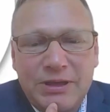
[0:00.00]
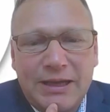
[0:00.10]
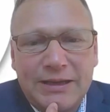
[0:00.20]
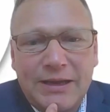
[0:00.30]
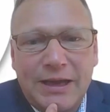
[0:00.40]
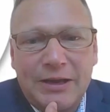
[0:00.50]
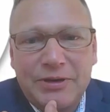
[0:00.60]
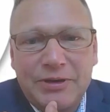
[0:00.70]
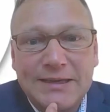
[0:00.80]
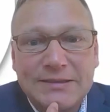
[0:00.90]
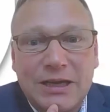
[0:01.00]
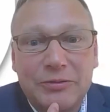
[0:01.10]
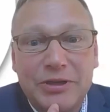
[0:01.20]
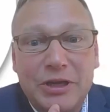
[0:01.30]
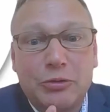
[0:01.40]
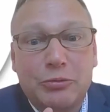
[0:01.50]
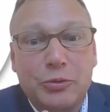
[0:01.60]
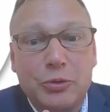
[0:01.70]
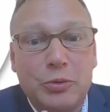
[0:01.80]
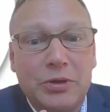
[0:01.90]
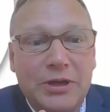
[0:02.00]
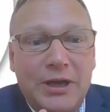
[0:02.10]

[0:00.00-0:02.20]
and I realized how they grew,